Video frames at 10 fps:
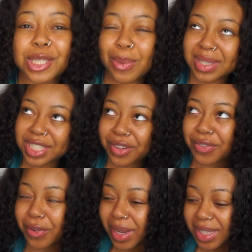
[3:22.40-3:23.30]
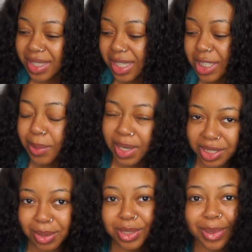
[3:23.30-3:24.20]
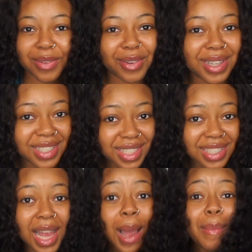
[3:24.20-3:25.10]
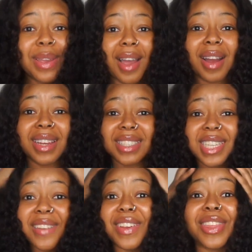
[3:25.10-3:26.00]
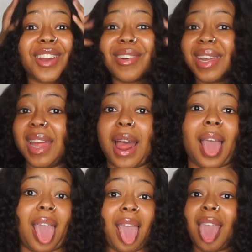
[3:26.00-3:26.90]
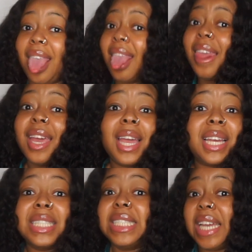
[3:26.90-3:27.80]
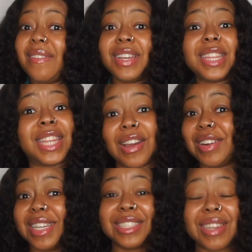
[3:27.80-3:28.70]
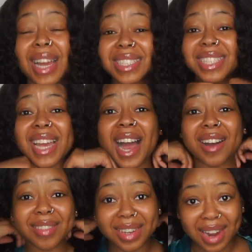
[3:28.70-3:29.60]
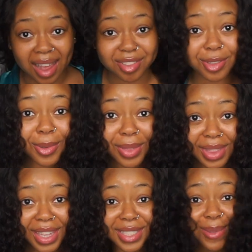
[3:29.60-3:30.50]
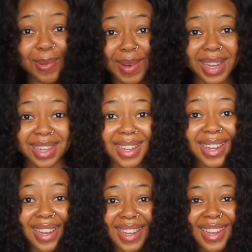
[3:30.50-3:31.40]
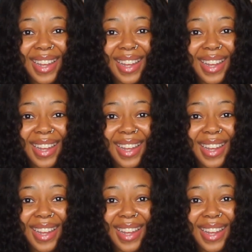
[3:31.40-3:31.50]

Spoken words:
24 inches, 22 or 24 inches. But y'all, it's giving 30. It's giving 30. Do y'all see how natural this wig look?